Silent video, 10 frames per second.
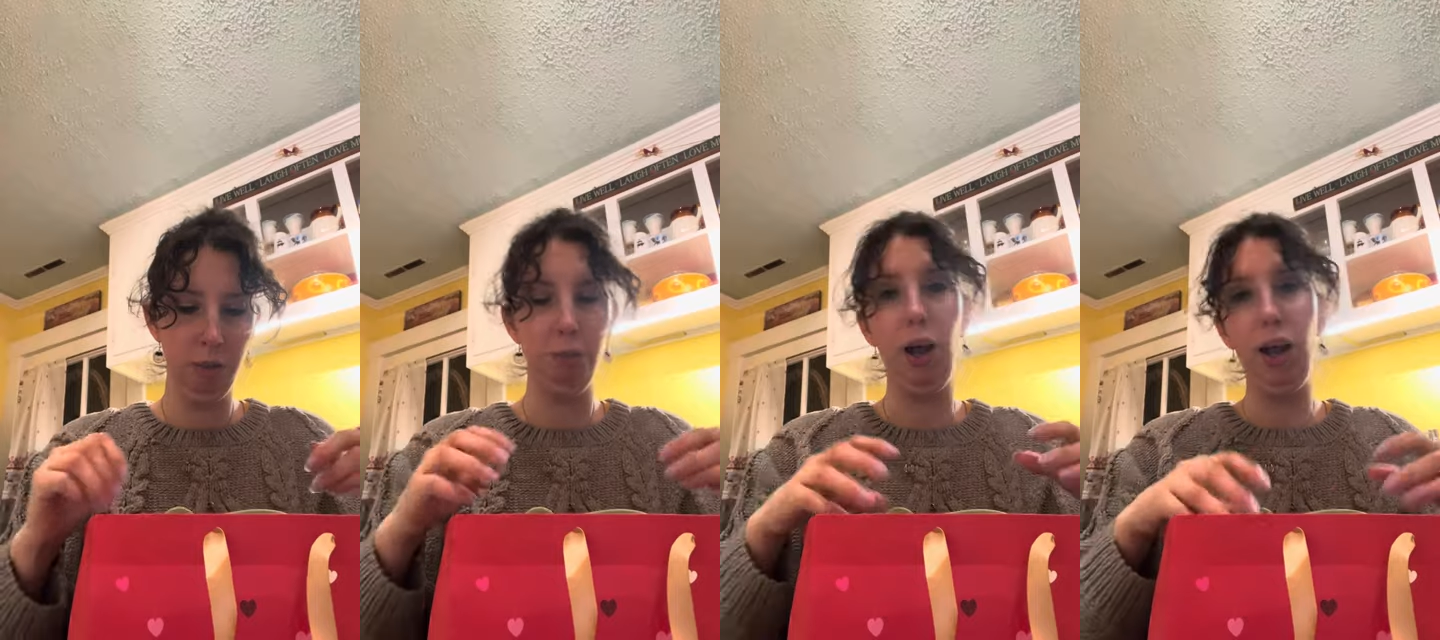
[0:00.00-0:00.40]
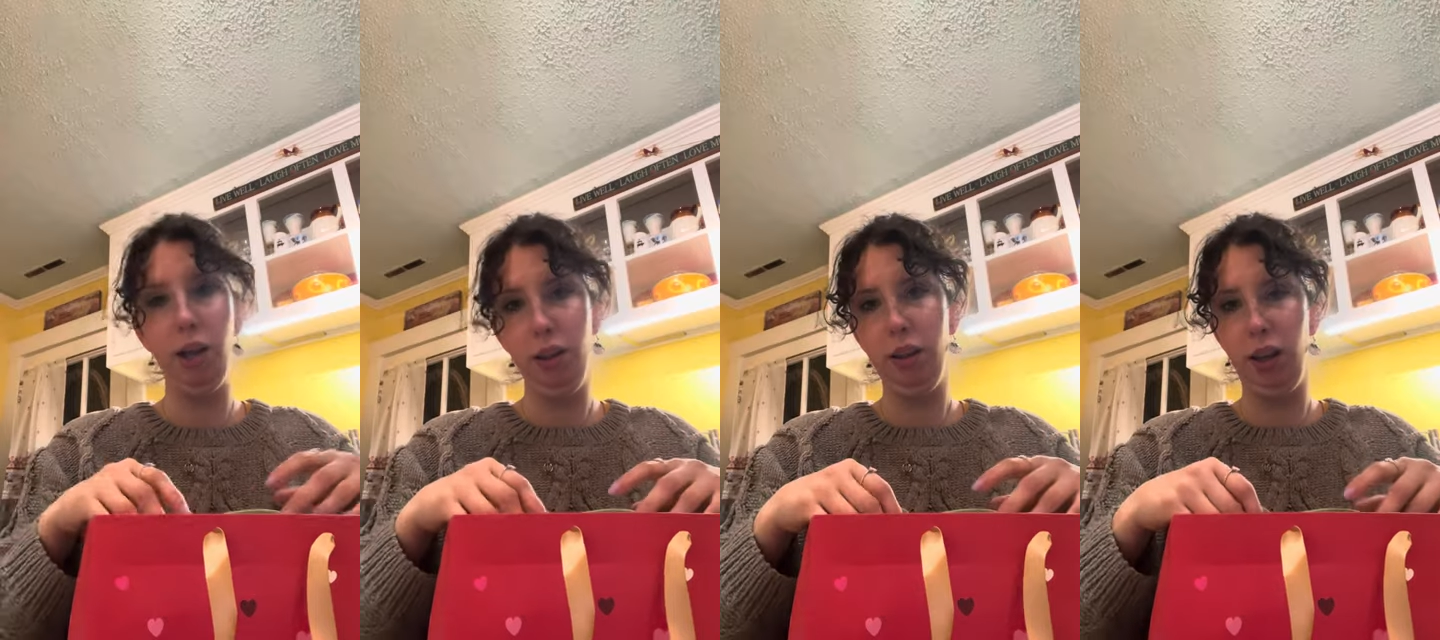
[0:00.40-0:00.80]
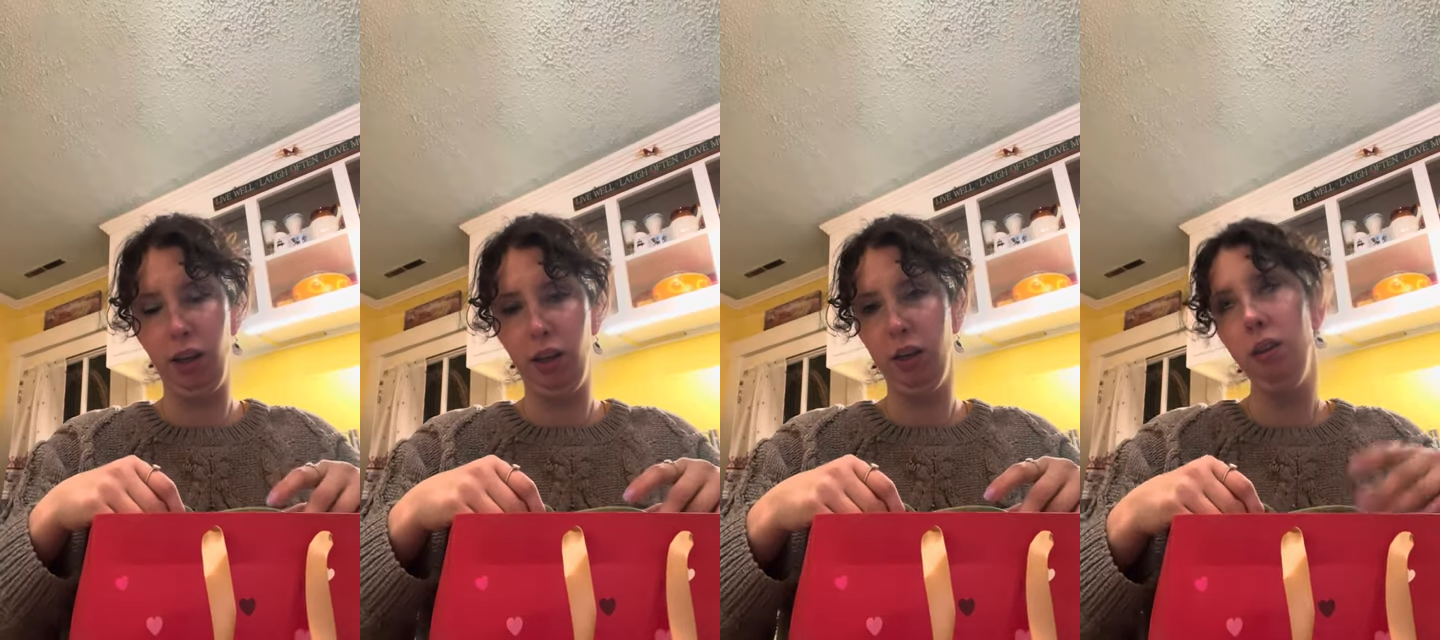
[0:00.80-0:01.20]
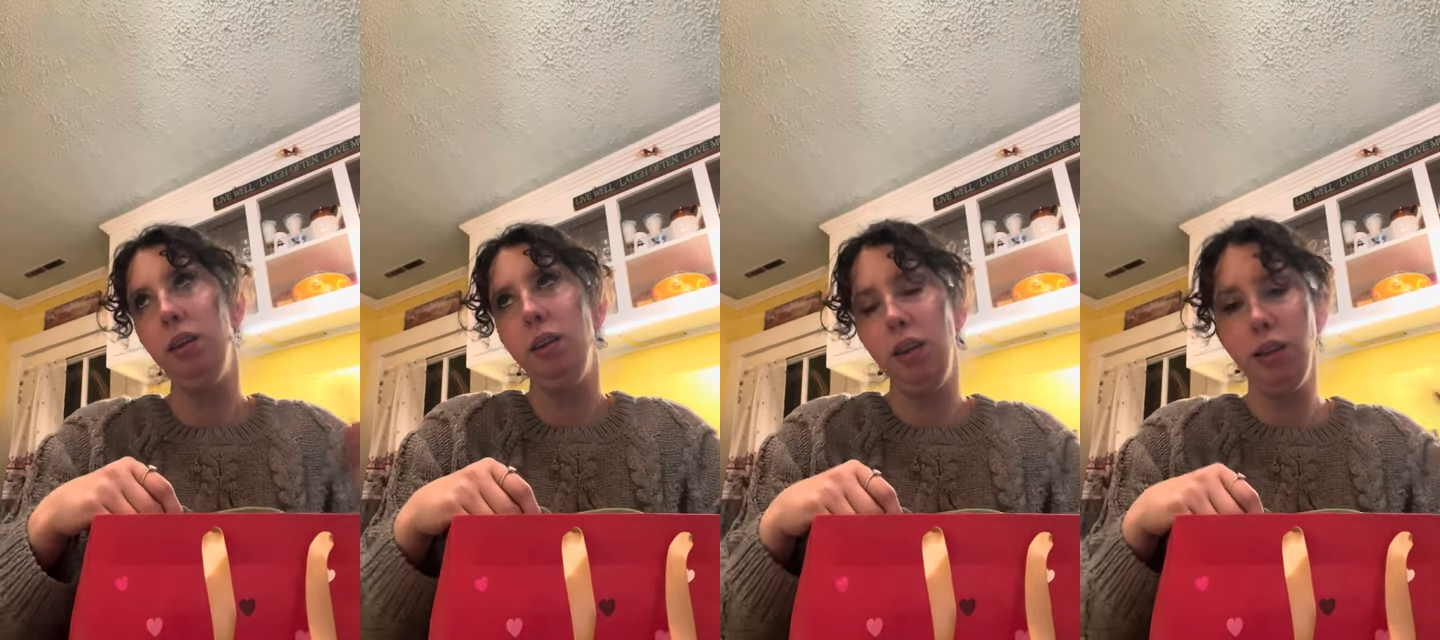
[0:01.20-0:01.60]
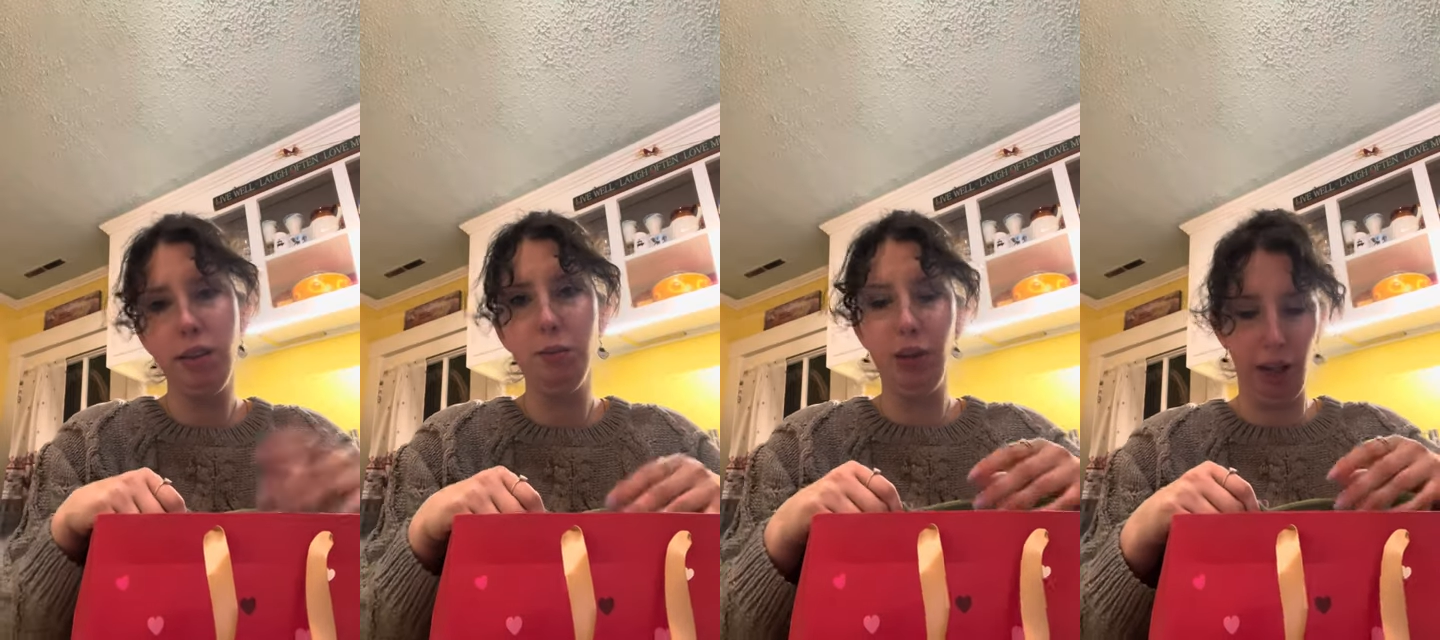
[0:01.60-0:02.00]
but they they
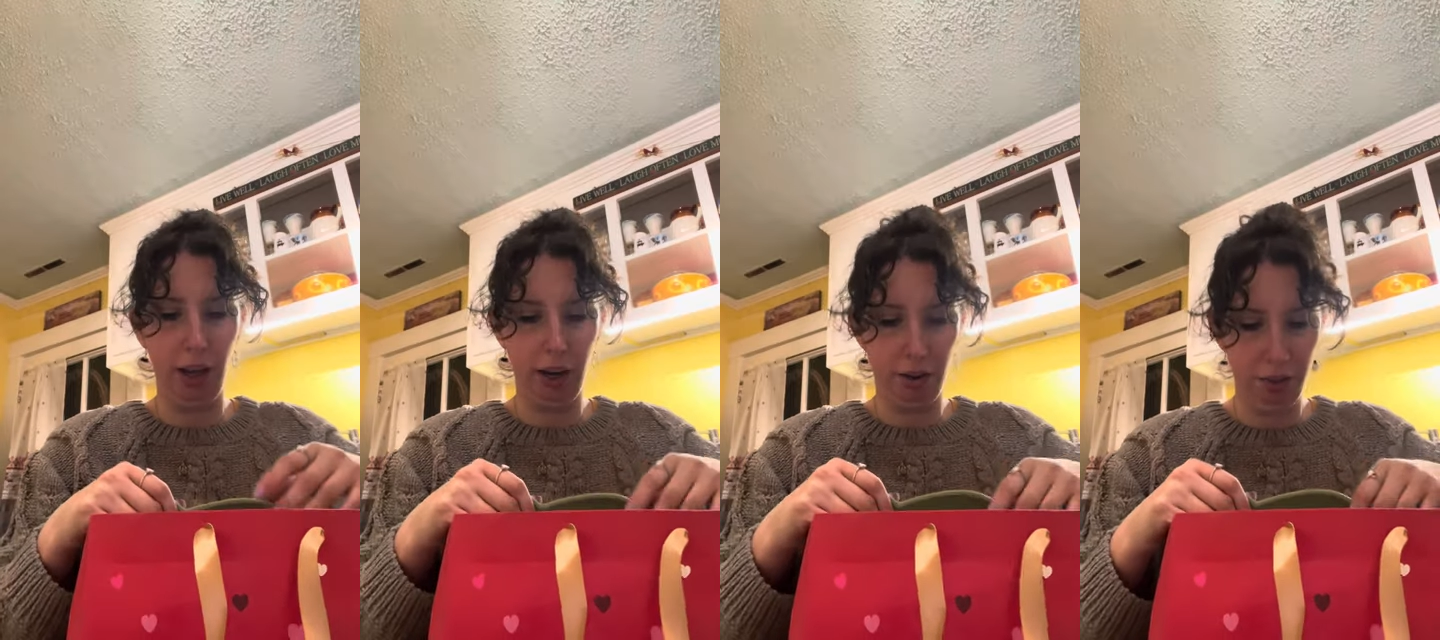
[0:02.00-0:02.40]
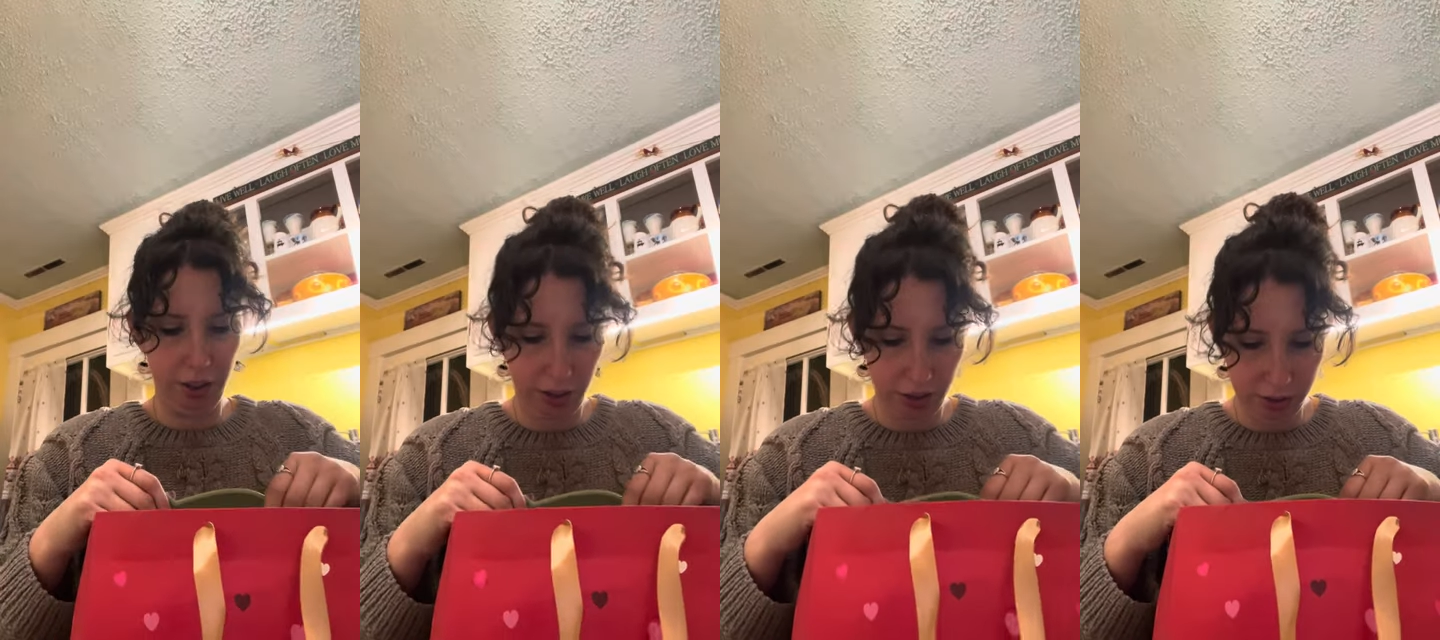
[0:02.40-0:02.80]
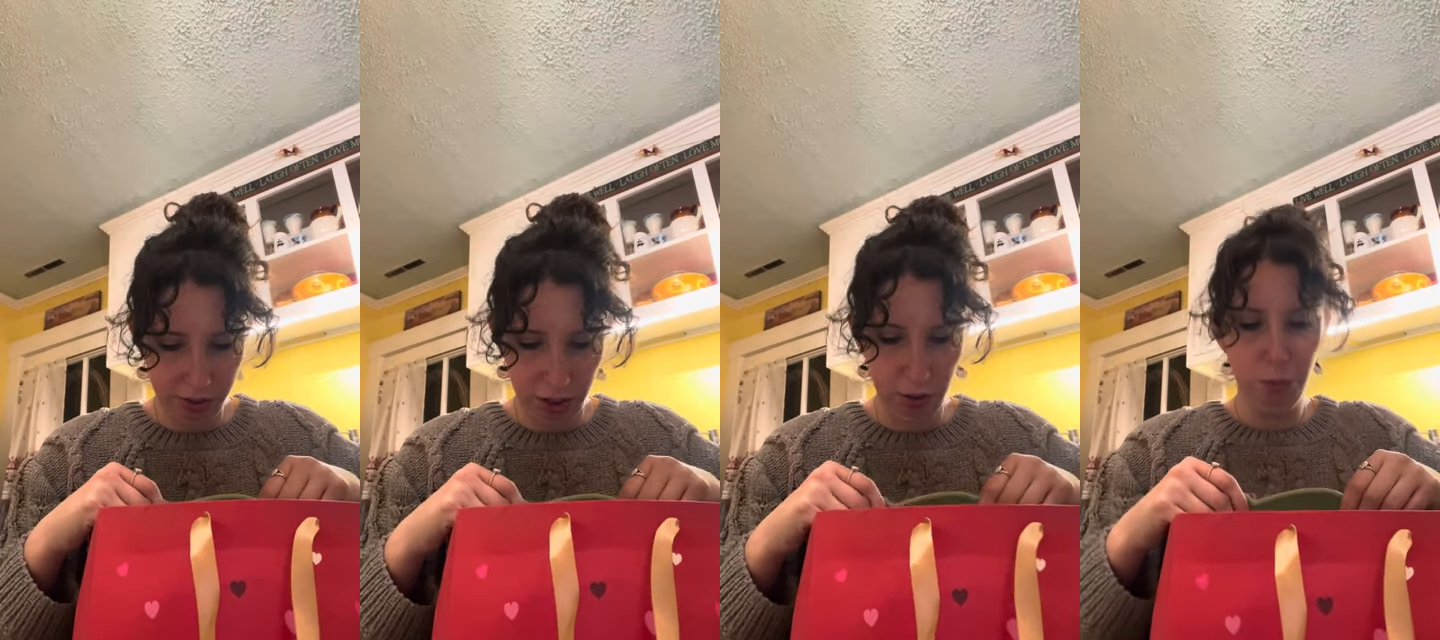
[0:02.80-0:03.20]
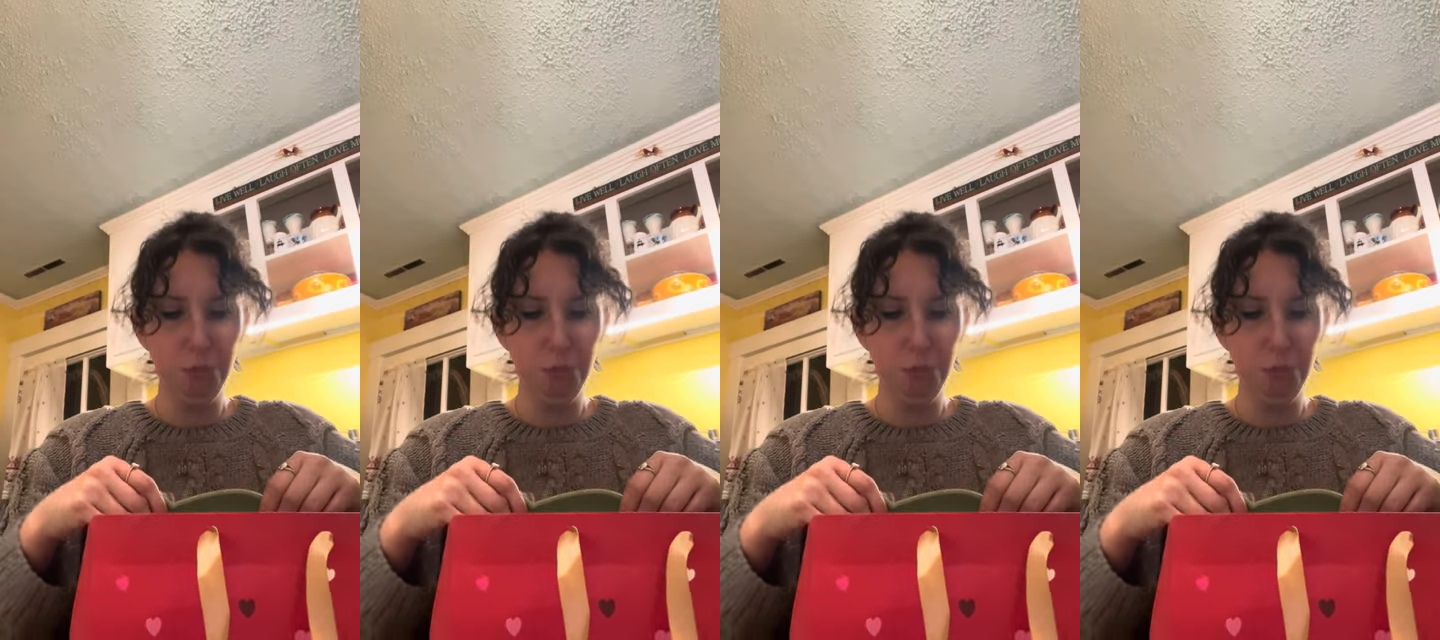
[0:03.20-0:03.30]
seem to like everything, so.